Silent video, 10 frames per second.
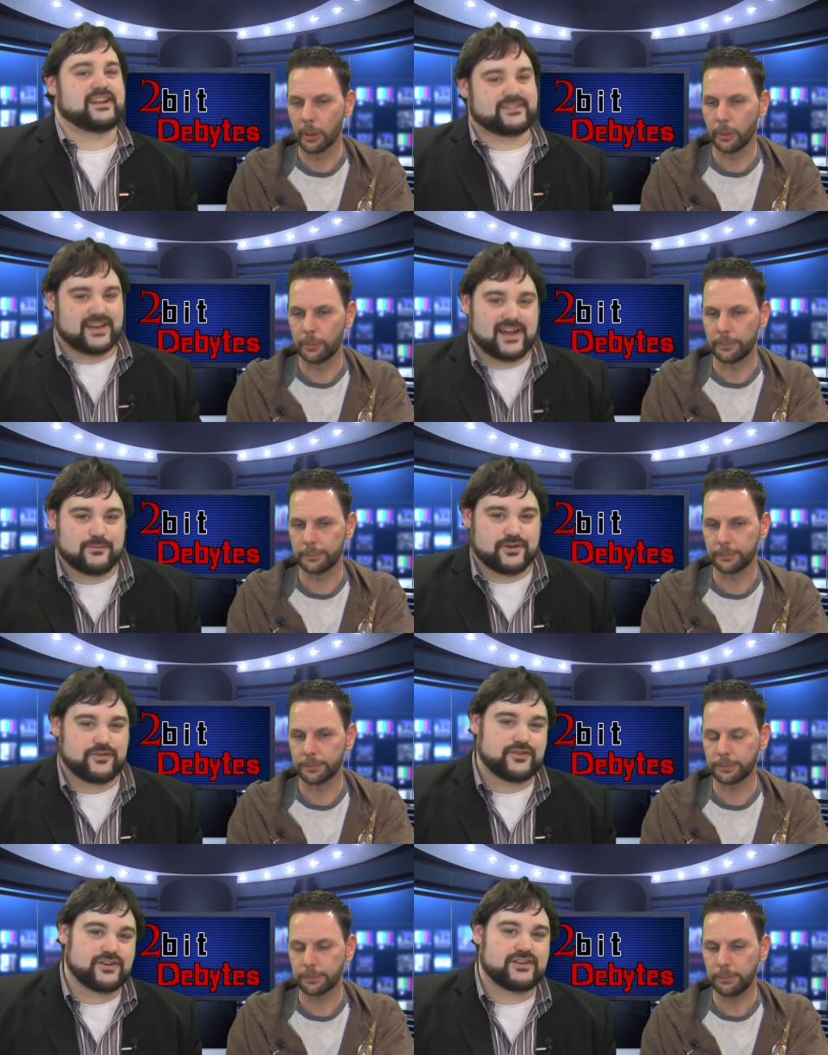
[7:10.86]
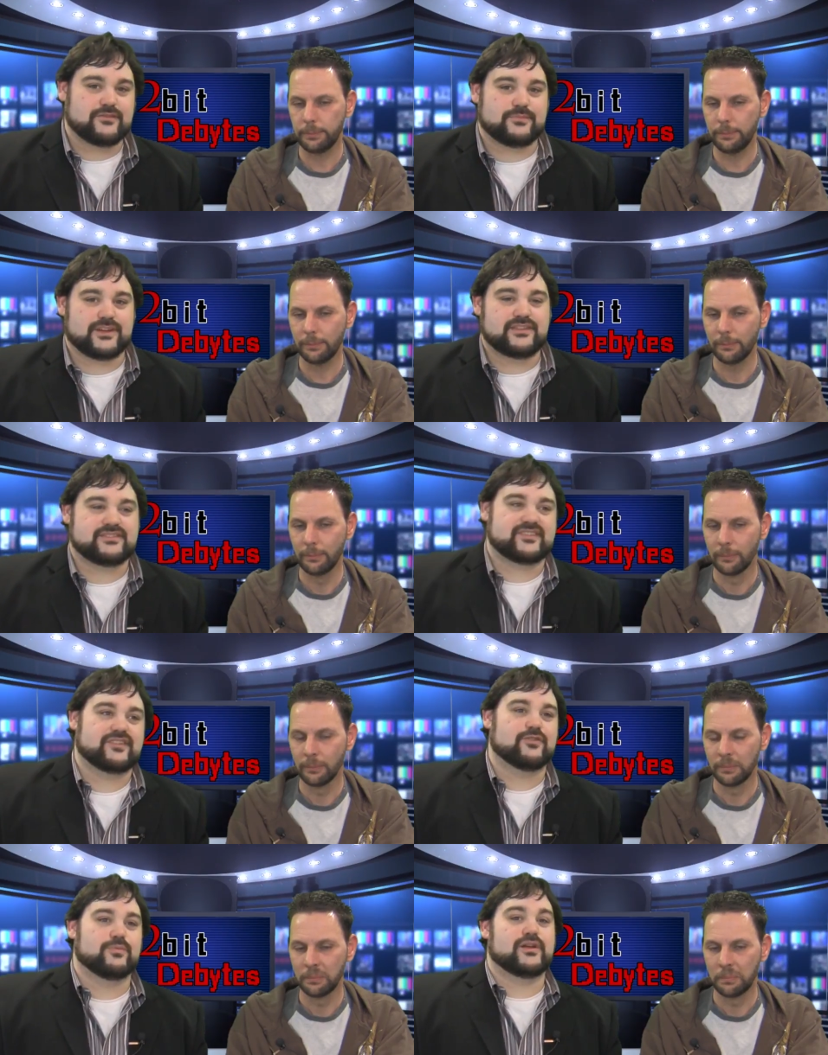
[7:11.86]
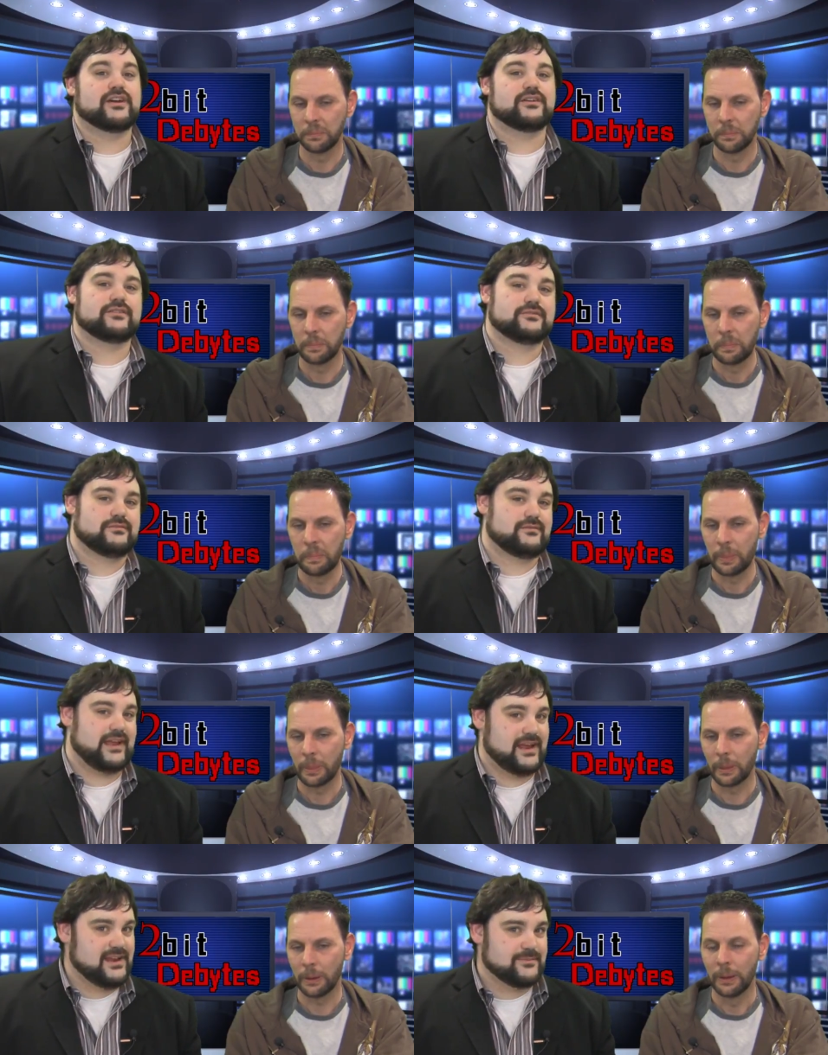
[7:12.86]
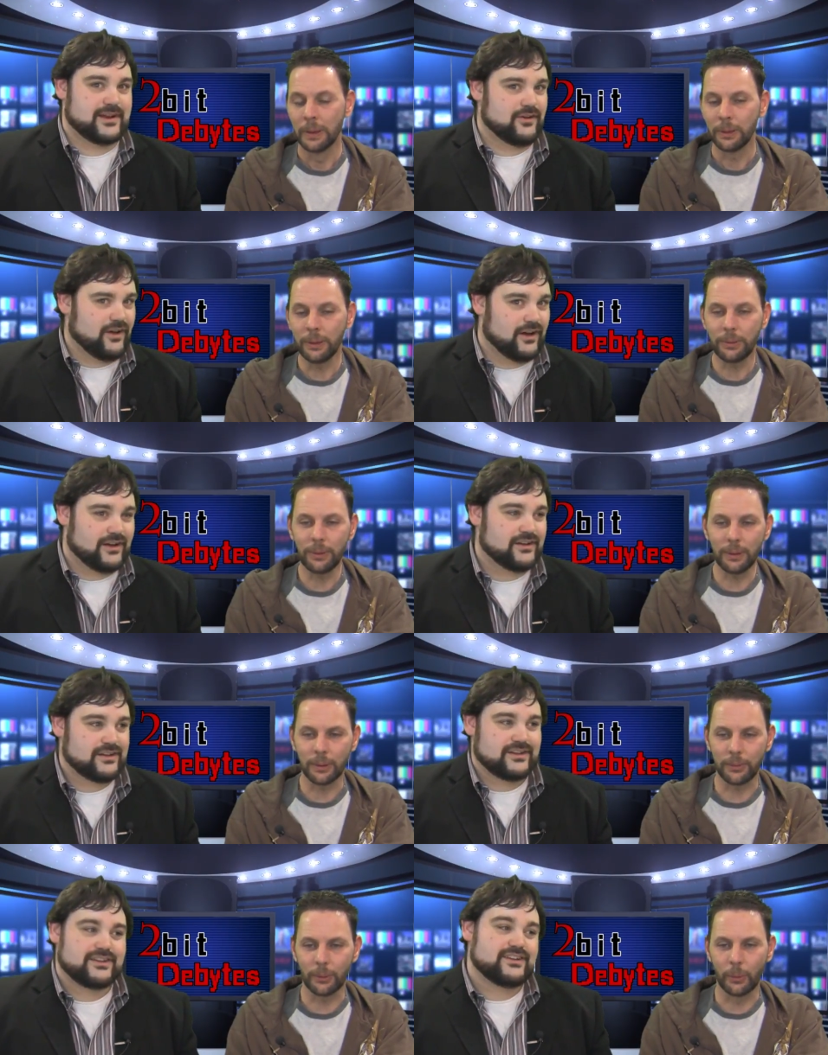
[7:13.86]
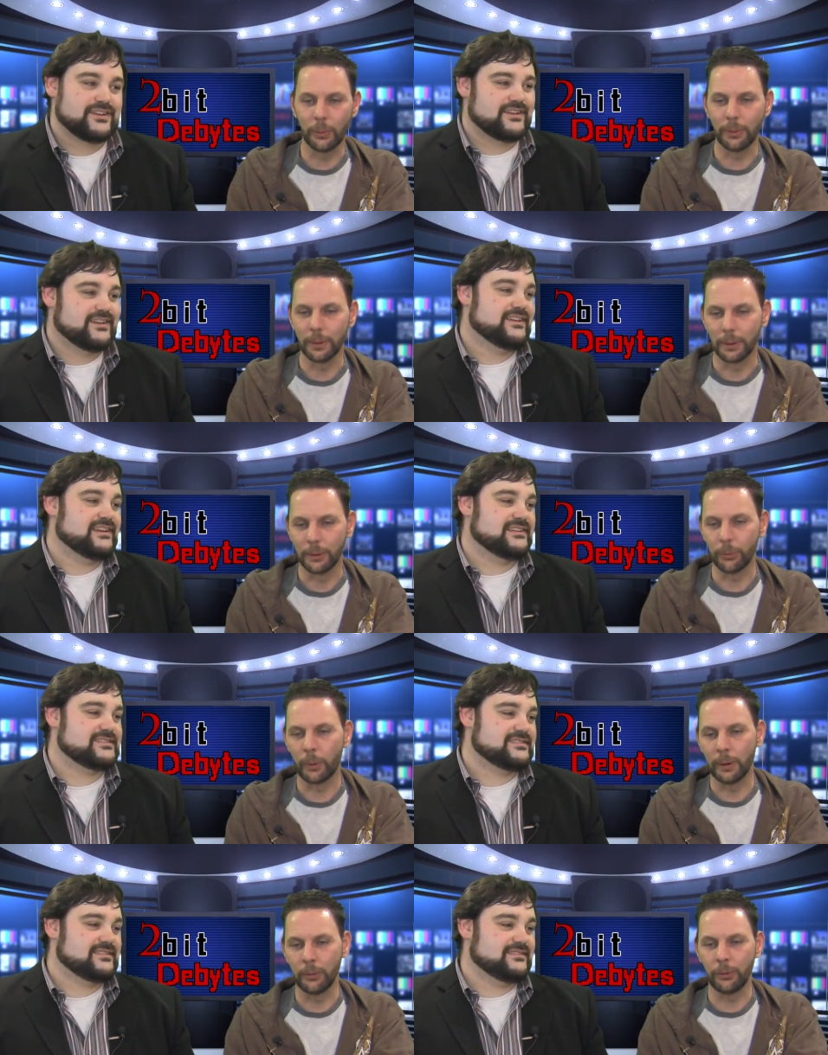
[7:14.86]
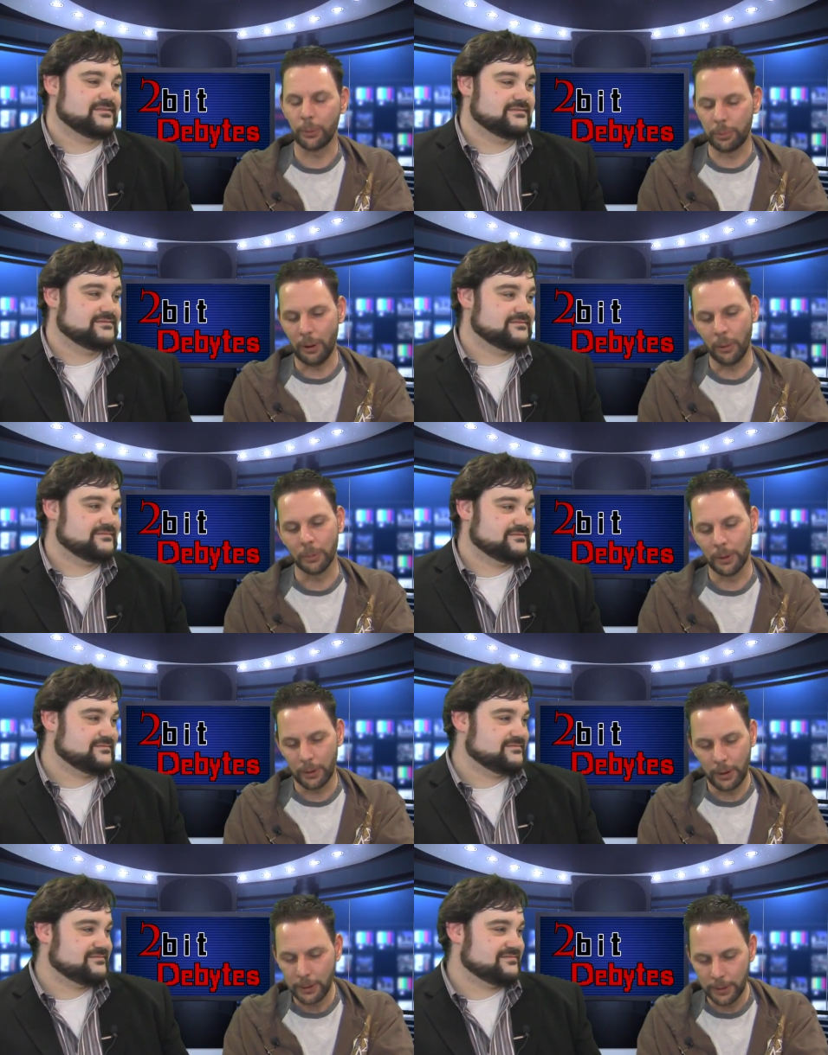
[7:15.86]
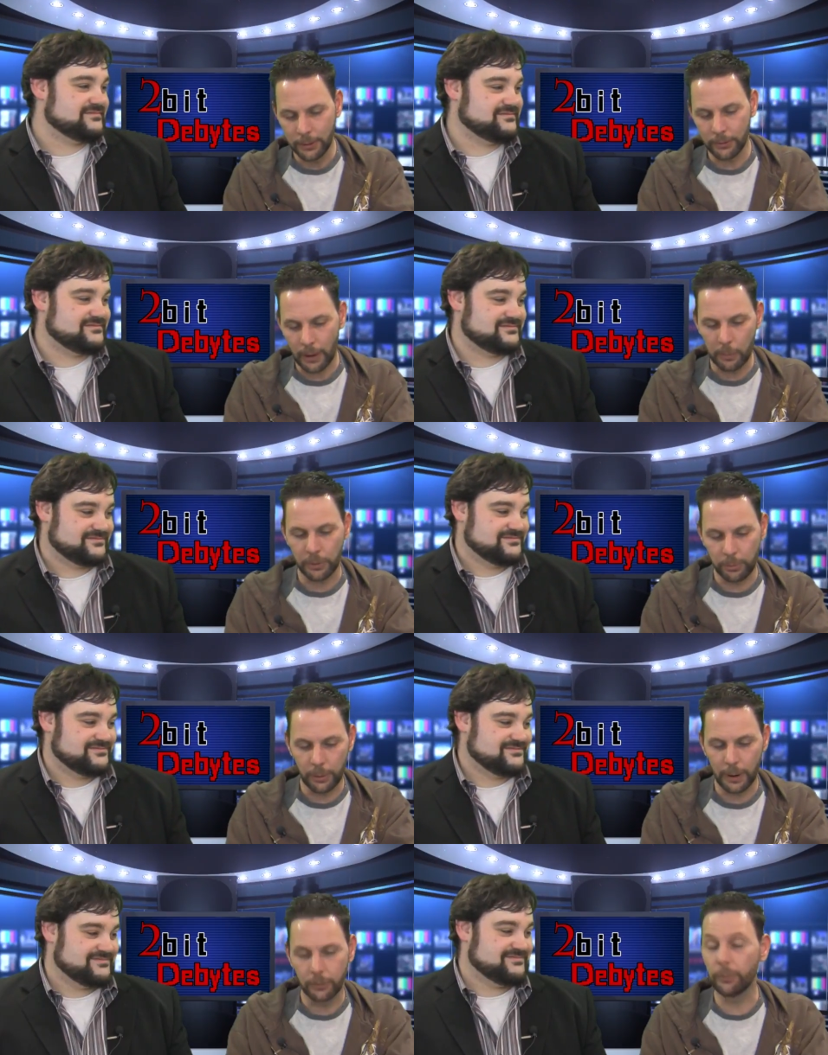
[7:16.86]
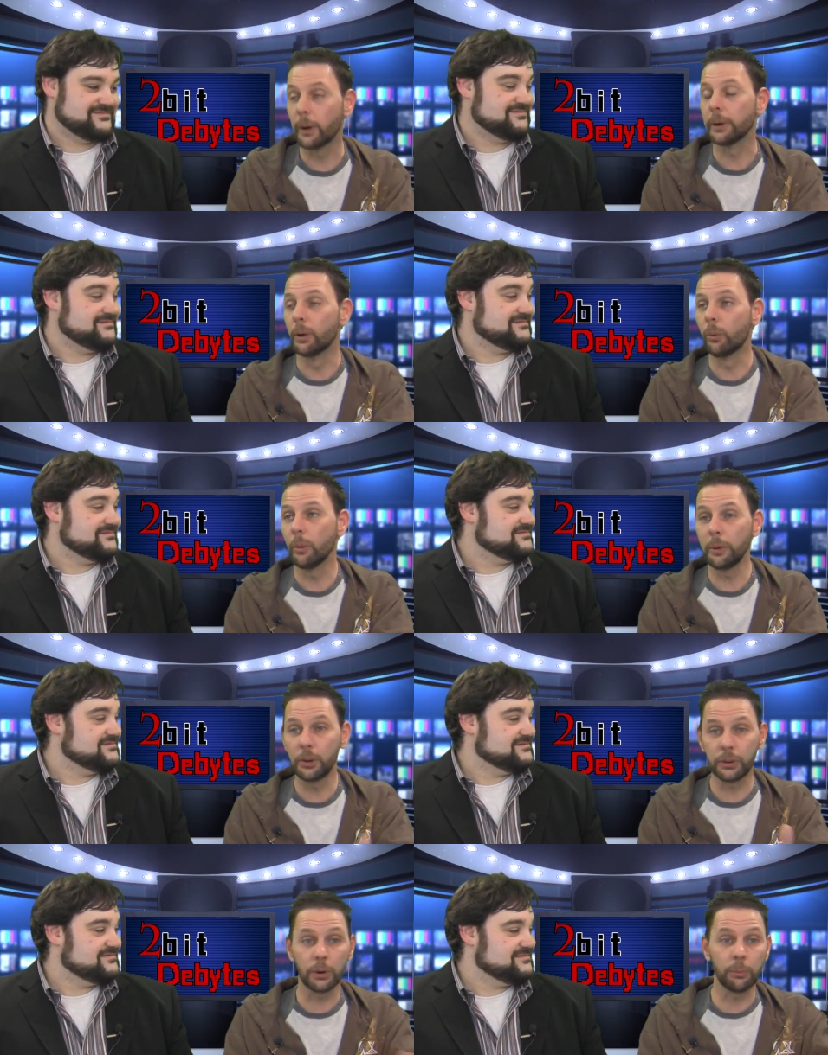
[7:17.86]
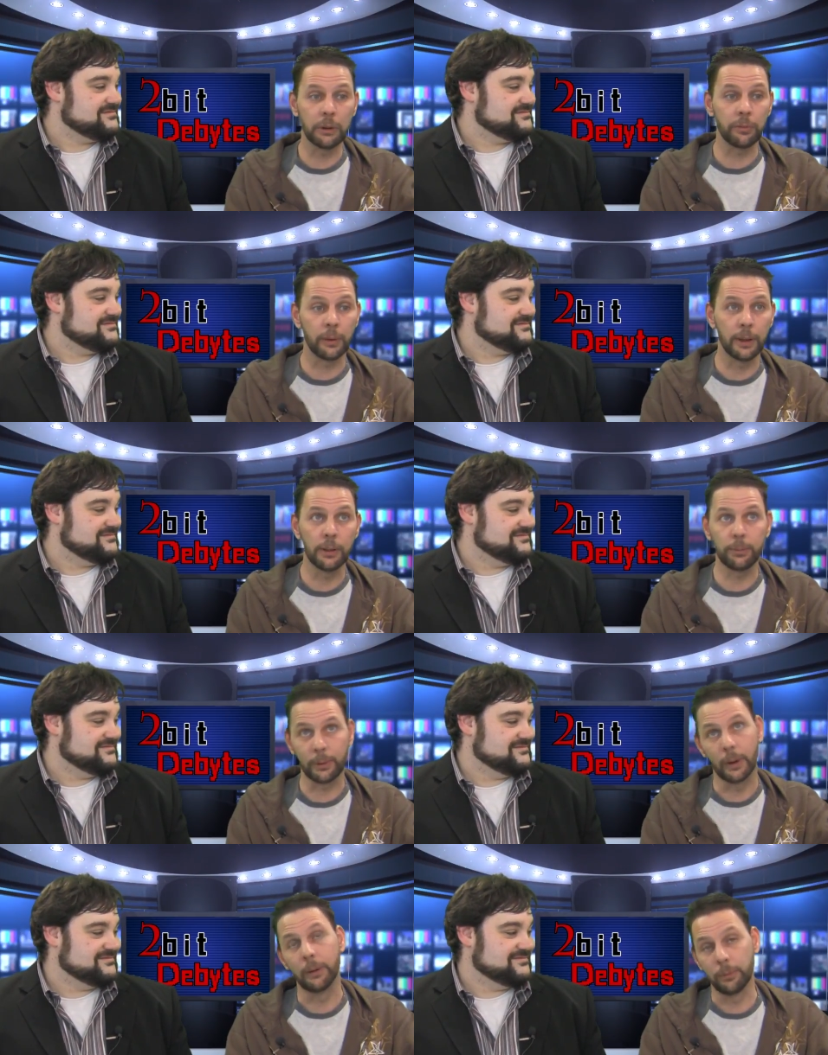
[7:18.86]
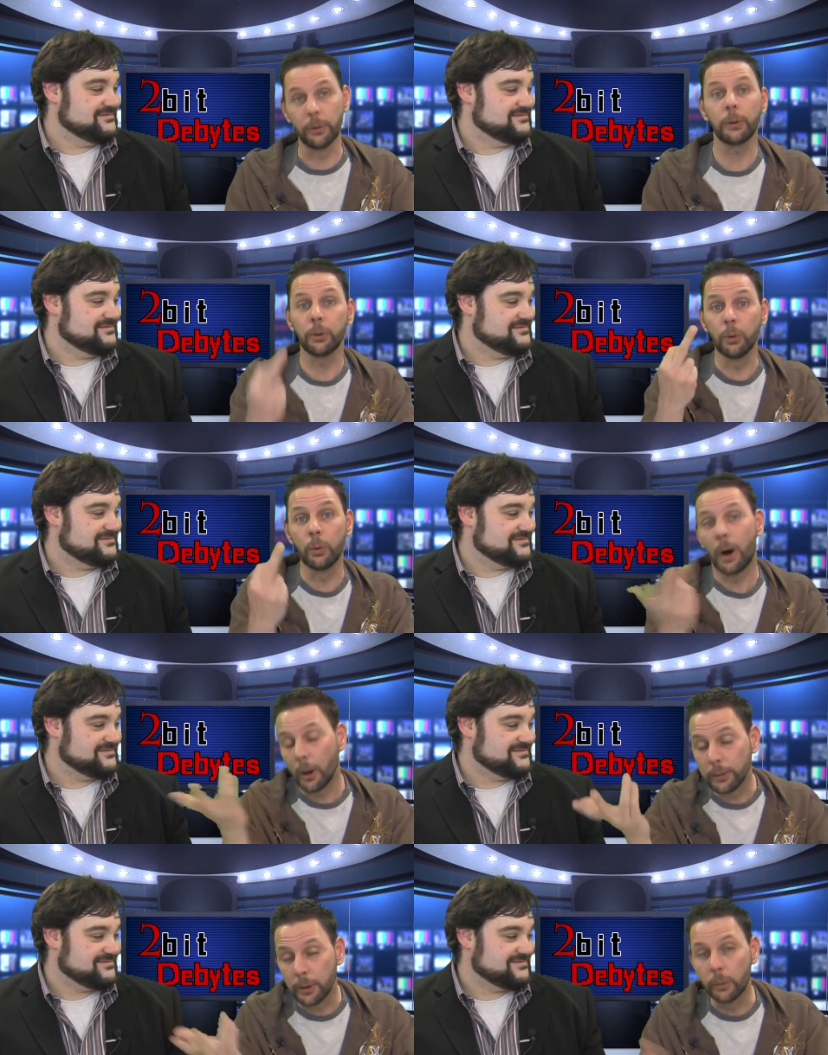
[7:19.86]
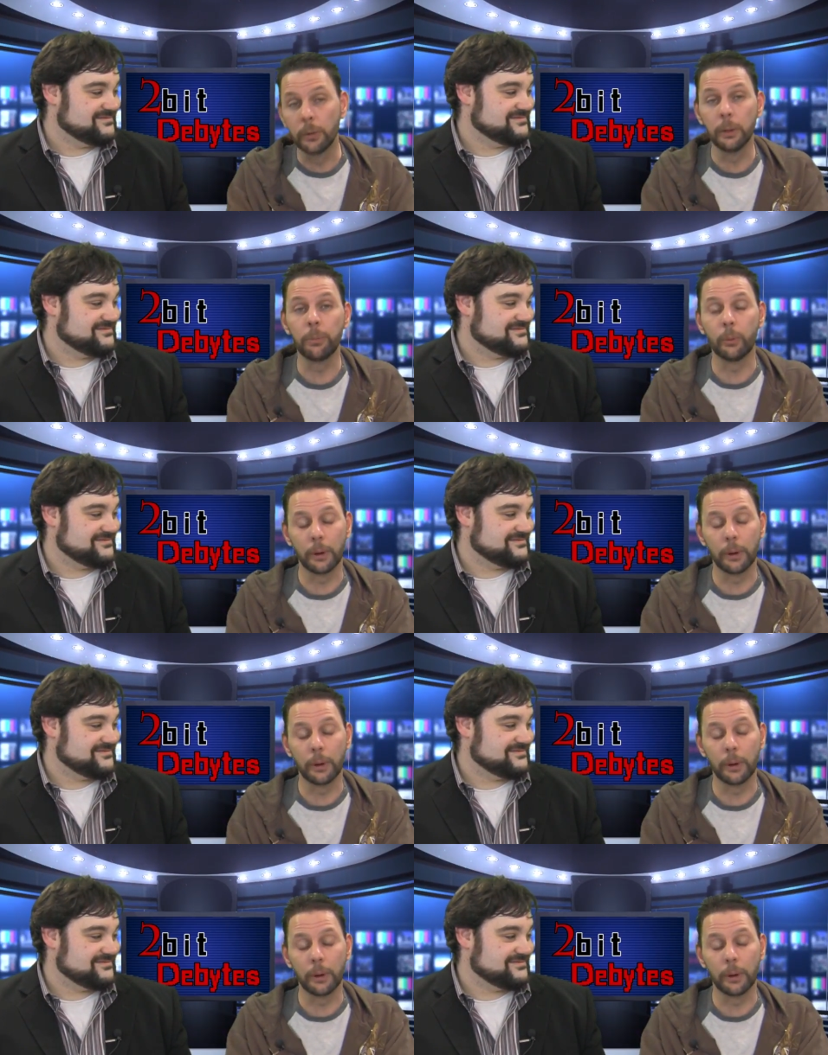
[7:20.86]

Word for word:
Speaker 1: at a time where you couldn't even play the single player game at all. That's it. That's the whole thing. This
Speaker 2: that's... is why this is a problem, and they need to stop this practice. Fine, you don't want me to share it with my friends? Fine, fuck you. I'll deal with it, but